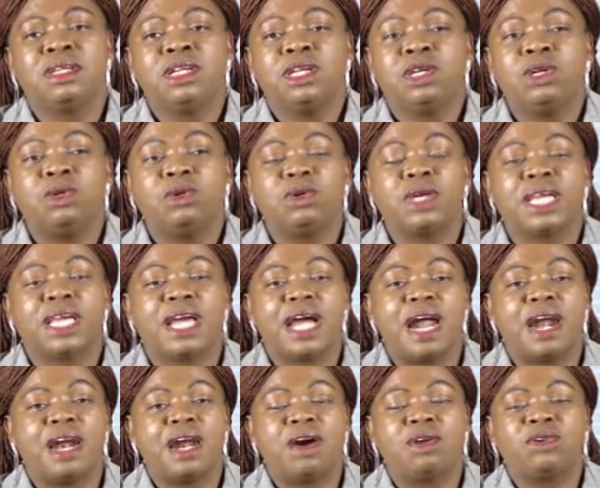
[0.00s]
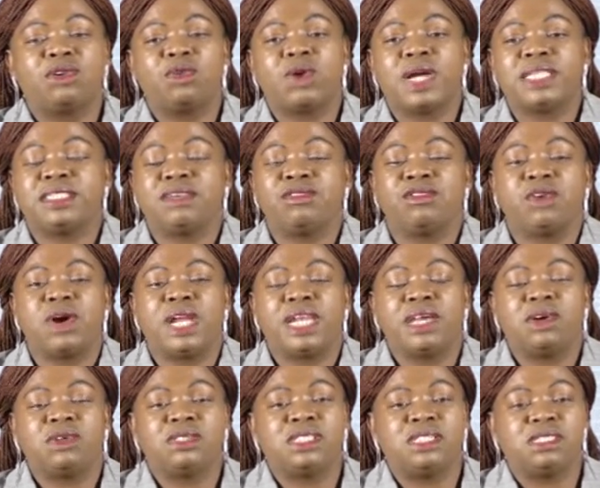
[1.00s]
looking around what everyone
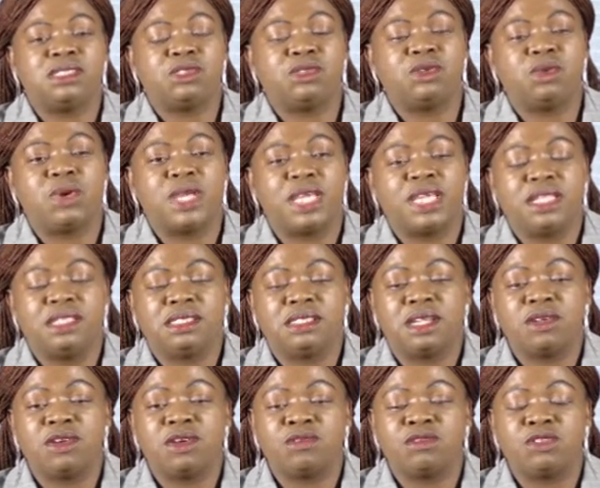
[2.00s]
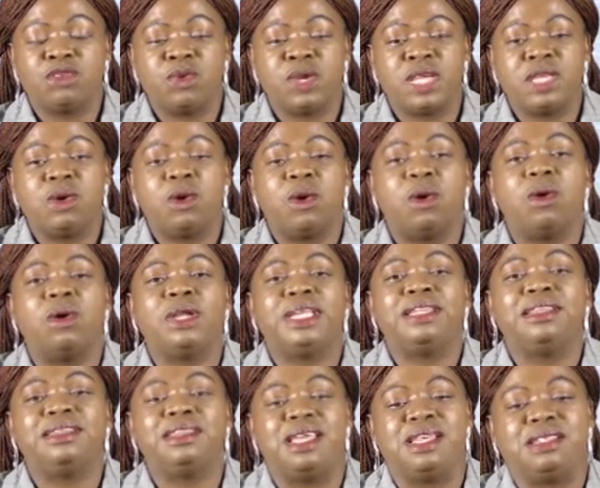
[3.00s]
else is doing instead of doing your
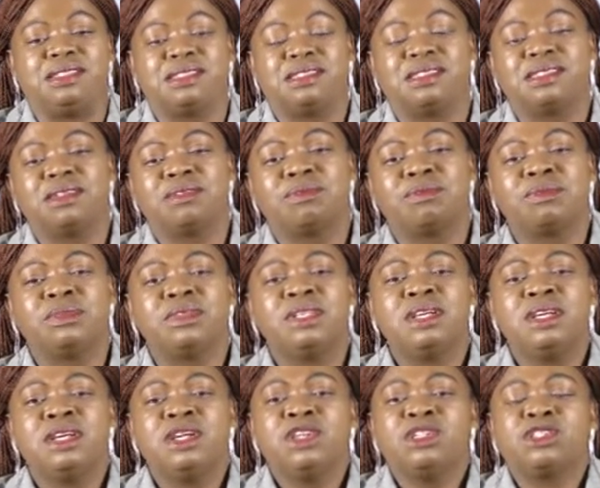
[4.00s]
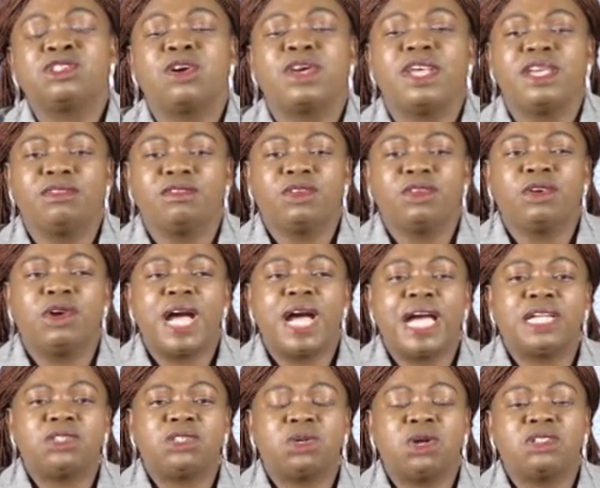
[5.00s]
own things. So if you
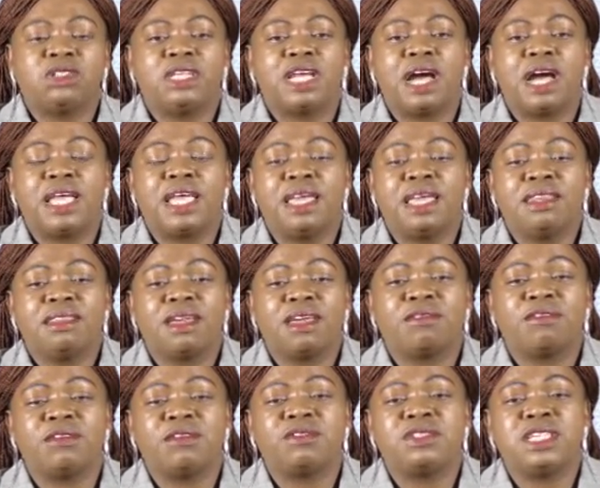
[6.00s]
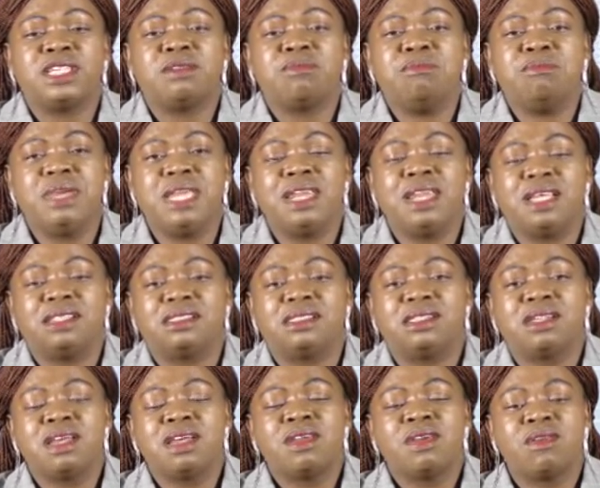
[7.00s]
are told you are in the 15
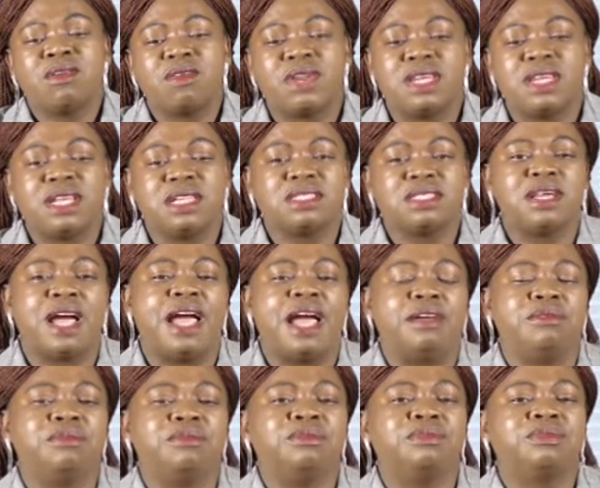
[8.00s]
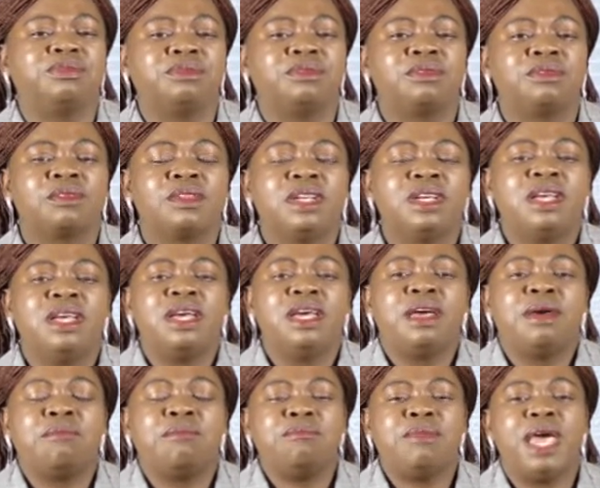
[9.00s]
minutes reading time,
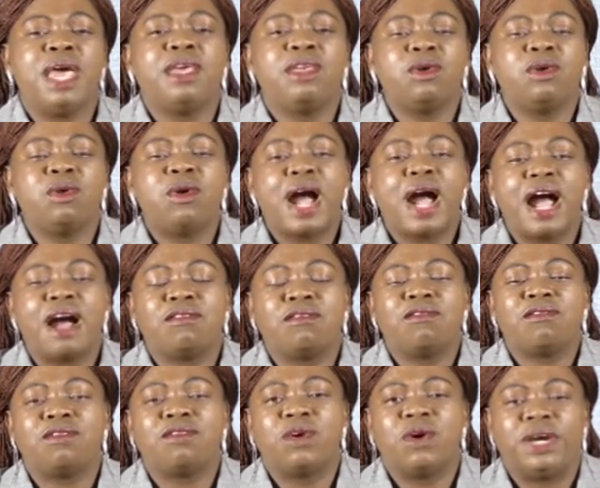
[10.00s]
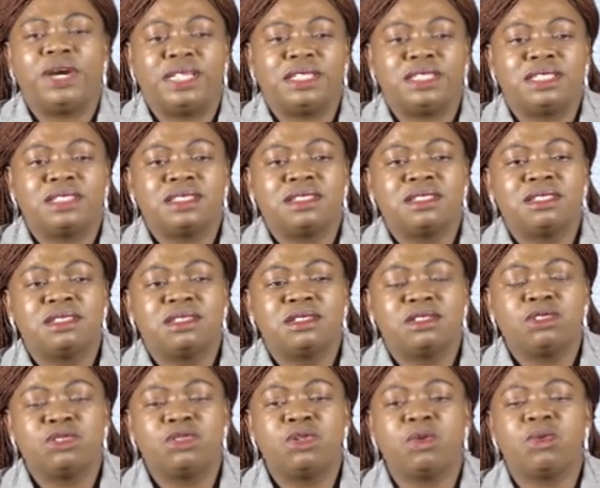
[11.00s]
may you avoid
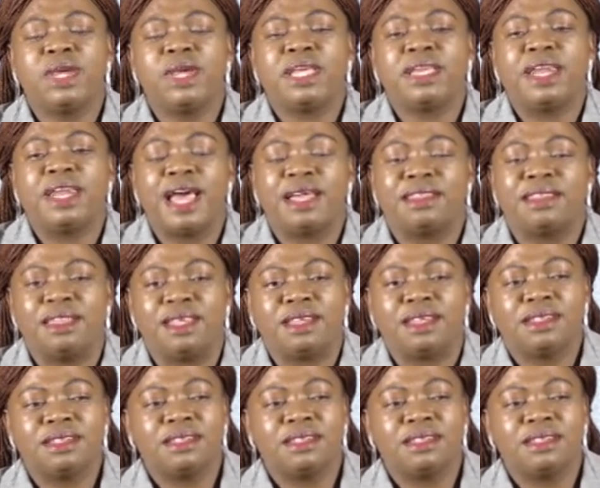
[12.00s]
doing nothing.